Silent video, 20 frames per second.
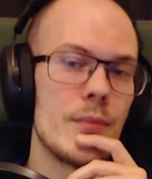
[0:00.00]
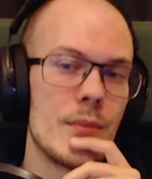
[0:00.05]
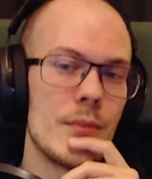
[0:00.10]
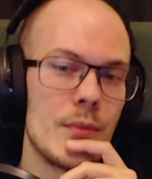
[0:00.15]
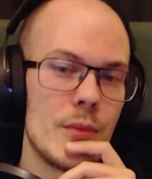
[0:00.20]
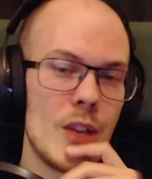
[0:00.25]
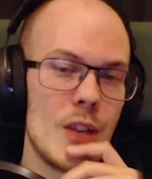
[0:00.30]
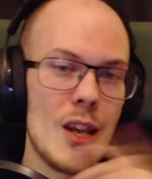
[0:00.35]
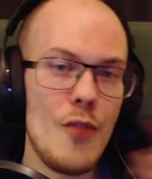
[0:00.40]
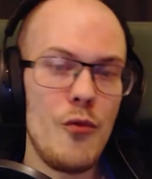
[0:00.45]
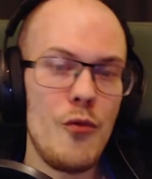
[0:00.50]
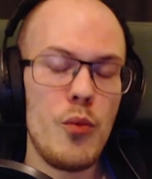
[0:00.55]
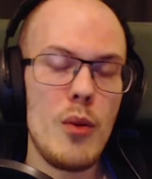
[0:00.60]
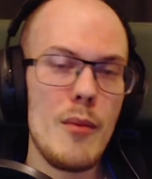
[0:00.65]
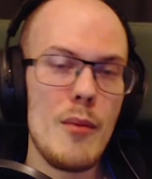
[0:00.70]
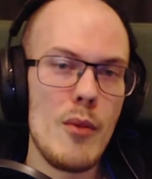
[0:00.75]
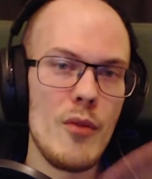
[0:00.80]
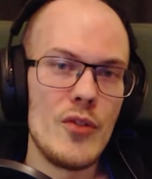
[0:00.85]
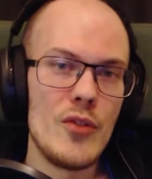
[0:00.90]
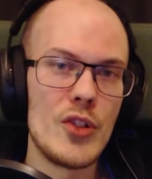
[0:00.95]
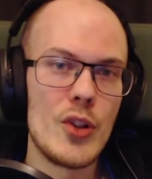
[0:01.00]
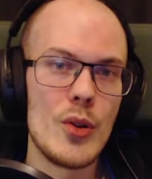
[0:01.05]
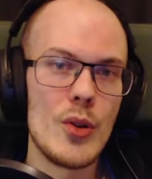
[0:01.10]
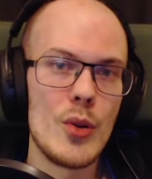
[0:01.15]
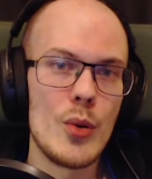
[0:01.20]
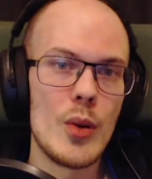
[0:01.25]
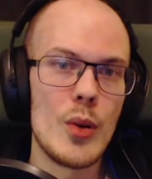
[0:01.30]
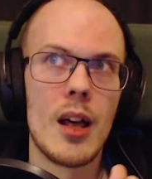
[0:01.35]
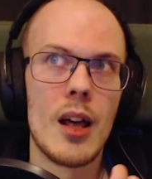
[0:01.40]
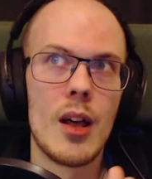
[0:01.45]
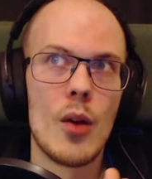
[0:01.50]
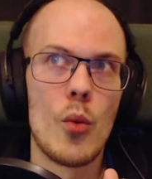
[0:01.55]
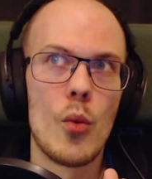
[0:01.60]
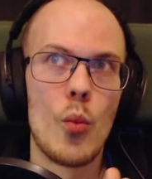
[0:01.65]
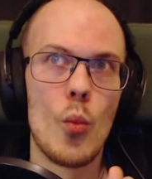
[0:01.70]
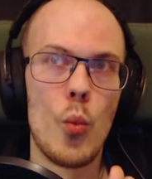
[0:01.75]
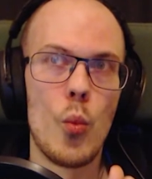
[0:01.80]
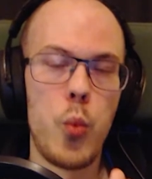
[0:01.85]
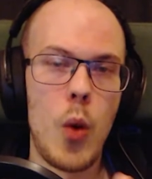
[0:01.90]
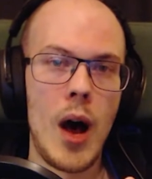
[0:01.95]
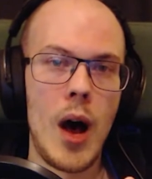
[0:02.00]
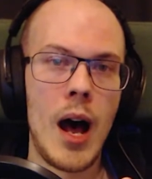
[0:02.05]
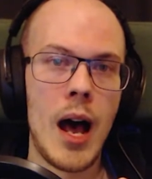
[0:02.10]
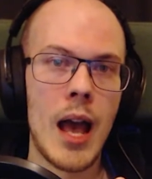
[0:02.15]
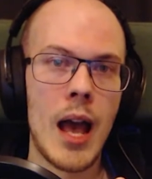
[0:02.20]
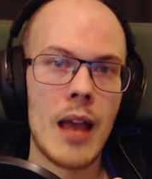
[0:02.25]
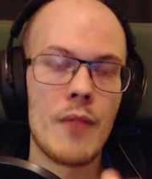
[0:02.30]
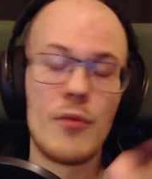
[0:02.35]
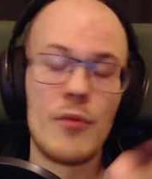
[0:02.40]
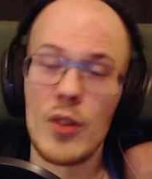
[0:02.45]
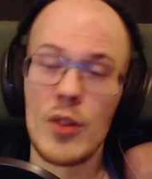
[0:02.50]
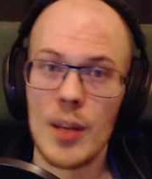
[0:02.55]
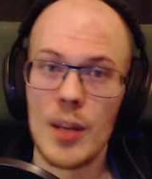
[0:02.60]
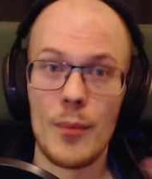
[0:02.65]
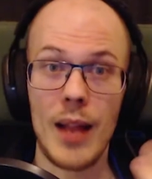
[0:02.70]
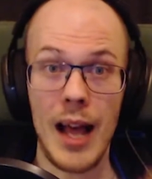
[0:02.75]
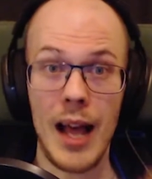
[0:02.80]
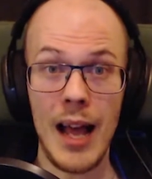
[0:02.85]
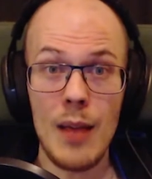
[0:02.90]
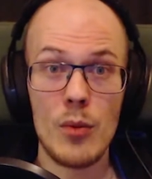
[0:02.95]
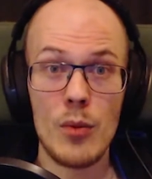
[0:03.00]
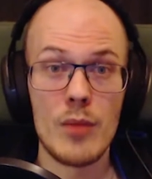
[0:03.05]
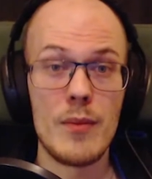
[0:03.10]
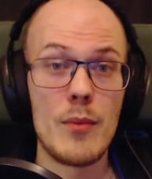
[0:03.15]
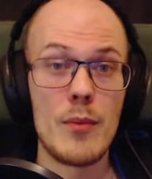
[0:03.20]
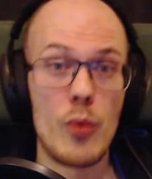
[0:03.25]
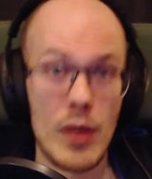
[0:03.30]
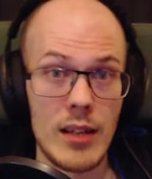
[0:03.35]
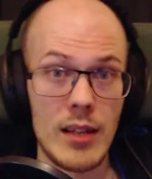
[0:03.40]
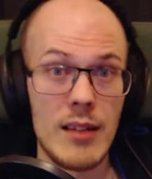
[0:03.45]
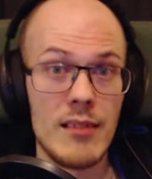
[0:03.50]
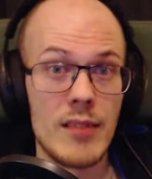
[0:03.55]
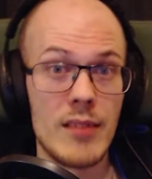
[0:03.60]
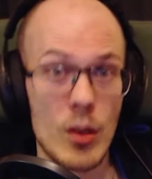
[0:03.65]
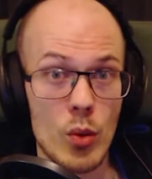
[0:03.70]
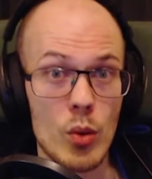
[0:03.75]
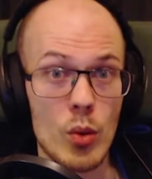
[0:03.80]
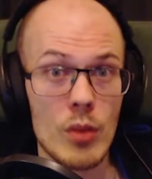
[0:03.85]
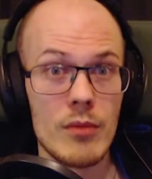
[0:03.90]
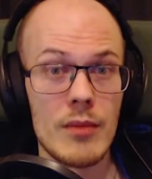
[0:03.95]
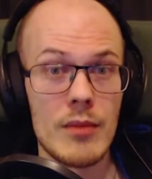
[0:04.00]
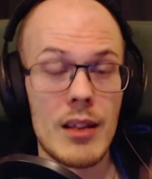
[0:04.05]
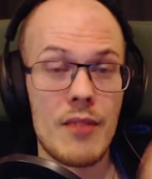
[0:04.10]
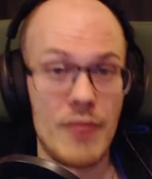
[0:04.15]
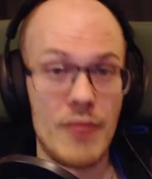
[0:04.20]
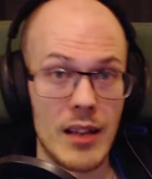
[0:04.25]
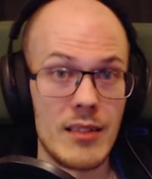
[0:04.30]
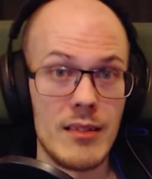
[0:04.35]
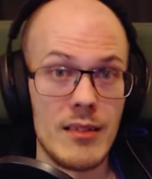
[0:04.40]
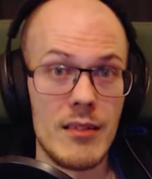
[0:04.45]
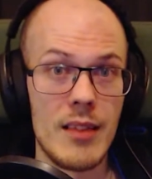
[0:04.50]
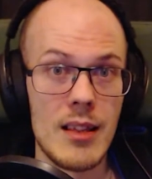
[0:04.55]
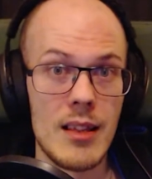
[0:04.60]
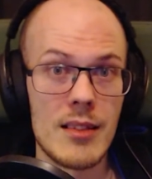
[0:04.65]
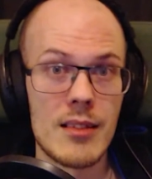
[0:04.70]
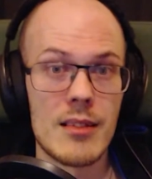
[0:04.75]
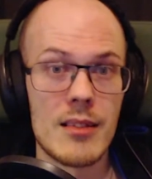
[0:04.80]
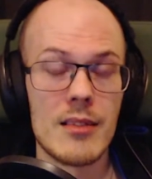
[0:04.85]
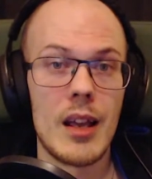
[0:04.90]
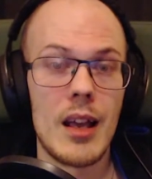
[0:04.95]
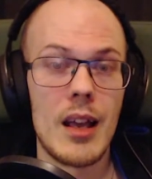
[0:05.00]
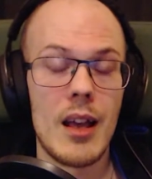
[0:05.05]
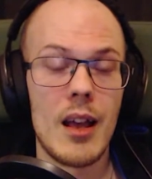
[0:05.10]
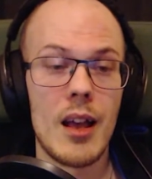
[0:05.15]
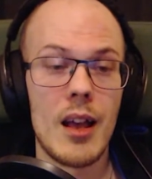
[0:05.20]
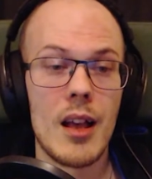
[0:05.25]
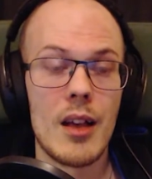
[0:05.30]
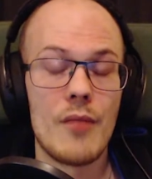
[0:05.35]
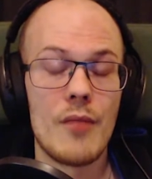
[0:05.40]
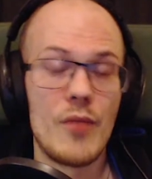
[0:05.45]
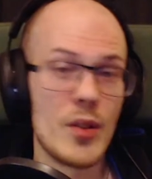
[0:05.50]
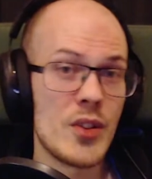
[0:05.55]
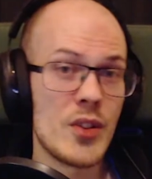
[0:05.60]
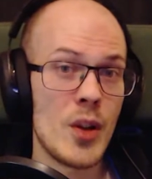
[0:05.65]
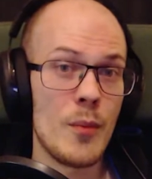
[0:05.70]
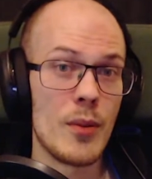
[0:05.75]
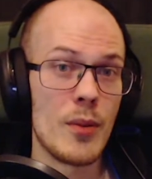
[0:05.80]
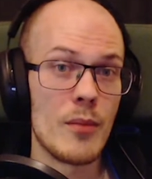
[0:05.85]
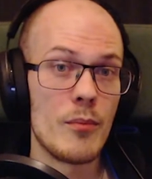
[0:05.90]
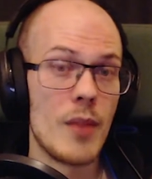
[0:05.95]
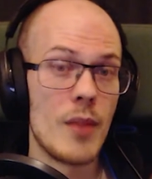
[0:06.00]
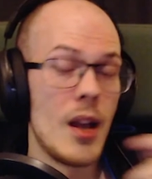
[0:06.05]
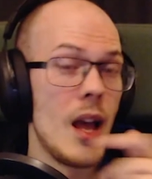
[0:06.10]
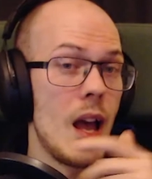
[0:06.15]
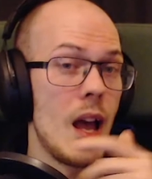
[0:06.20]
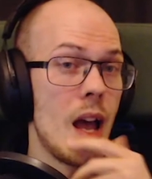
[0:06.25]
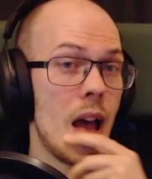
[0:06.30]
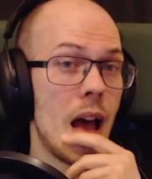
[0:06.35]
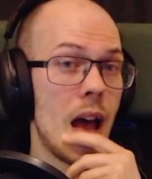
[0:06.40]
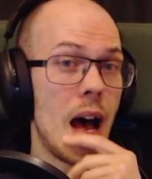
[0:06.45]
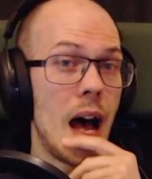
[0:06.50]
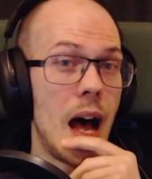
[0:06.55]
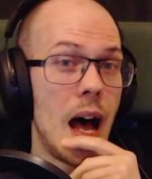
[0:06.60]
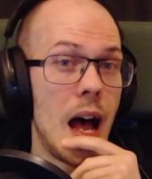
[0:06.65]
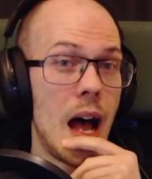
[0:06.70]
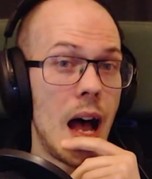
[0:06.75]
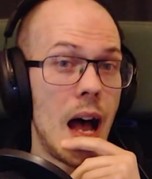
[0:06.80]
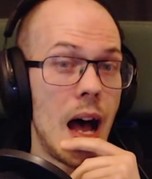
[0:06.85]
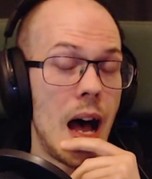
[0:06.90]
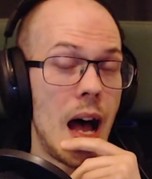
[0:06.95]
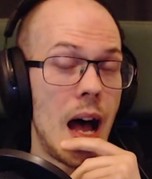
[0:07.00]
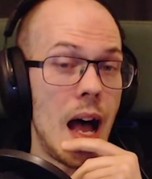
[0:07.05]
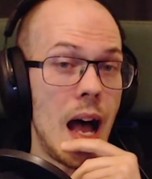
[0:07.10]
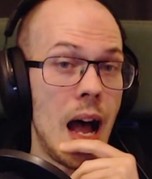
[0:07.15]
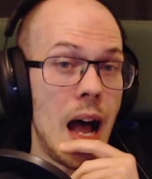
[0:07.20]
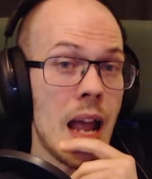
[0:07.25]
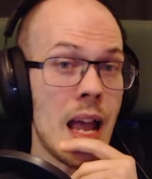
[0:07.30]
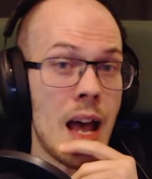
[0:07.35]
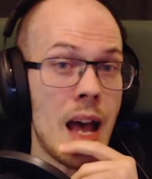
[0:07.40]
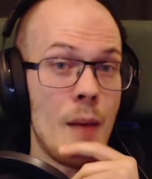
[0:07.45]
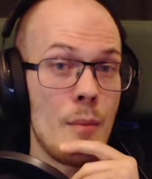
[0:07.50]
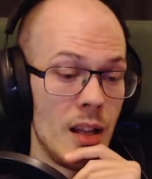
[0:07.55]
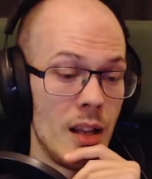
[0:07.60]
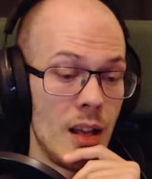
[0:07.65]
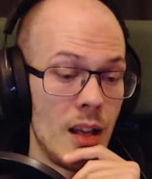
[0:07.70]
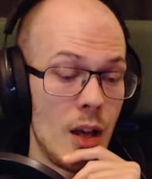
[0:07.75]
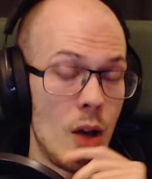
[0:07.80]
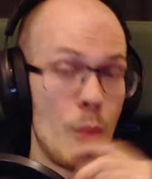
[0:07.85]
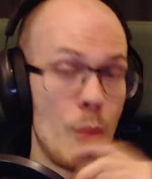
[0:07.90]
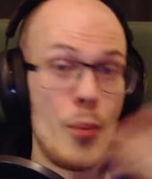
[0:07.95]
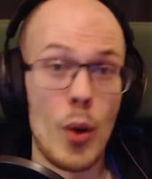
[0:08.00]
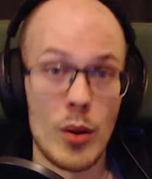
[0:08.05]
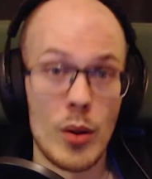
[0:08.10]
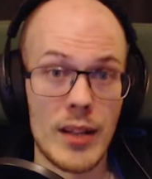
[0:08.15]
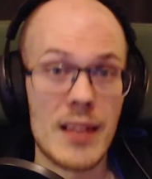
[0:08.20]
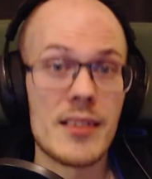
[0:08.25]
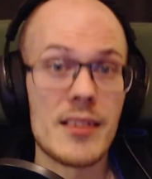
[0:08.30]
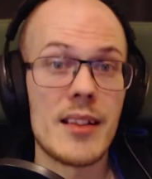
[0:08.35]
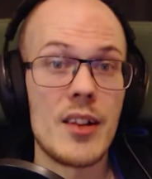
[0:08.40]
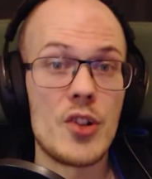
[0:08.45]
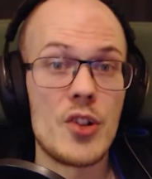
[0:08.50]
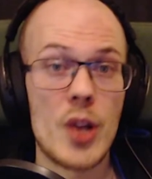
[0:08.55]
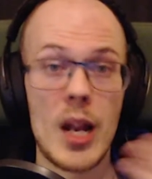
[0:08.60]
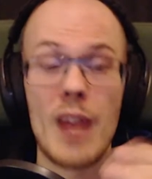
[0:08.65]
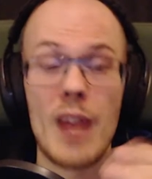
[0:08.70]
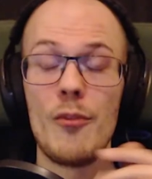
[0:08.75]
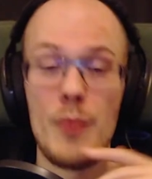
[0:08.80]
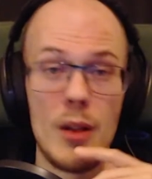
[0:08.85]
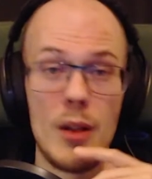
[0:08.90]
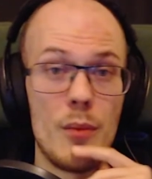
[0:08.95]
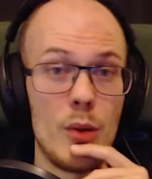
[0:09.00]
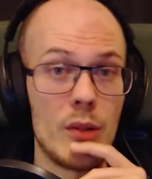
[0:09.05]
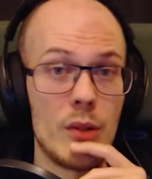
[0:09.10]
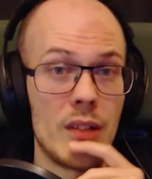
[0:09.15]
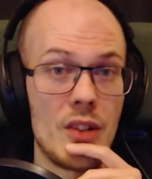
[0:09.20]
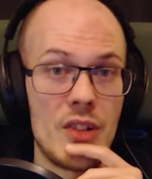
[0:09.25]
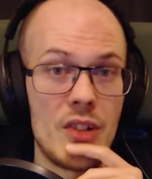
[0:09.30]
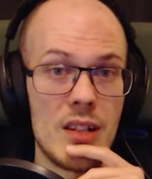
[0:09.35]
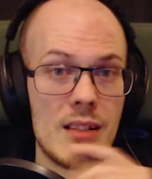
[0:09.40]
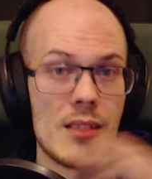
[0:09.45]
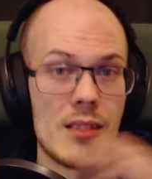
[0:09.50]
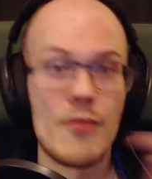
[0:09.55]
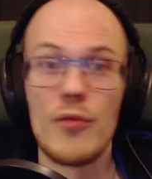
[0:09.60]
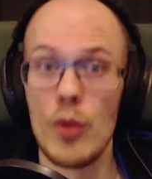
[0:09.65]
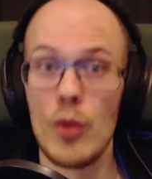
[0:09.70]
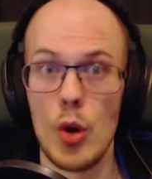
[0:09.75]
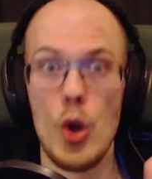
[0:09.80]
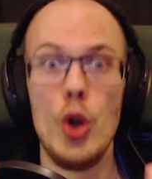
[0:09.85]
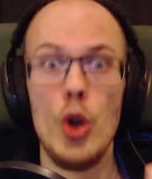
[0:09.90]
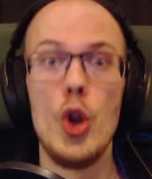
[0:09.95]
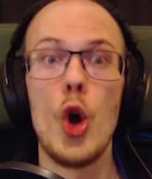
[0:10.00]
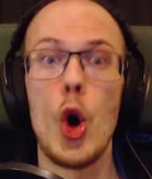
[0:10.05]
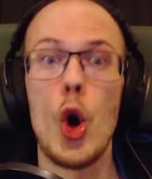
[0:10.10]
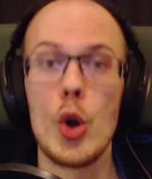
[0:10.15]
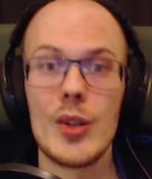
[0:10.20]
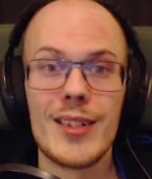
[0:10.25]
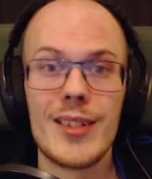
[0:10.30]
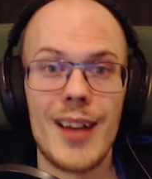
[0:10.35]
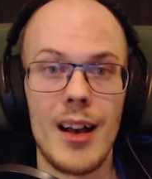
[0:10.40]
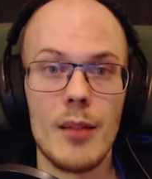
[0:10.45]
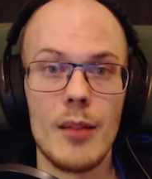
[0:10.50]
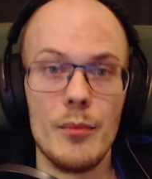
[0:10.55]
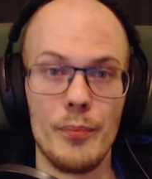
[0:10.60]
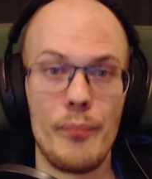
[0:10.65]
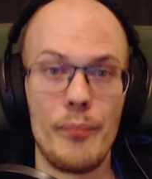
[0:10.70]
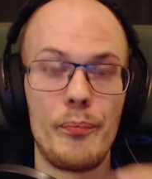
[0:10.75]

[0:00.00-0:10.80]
if we move to why, for example, I would be breaking the law if I did this. For example, I am a pole dance teacher, and I've been a pole dance teacher for a long time.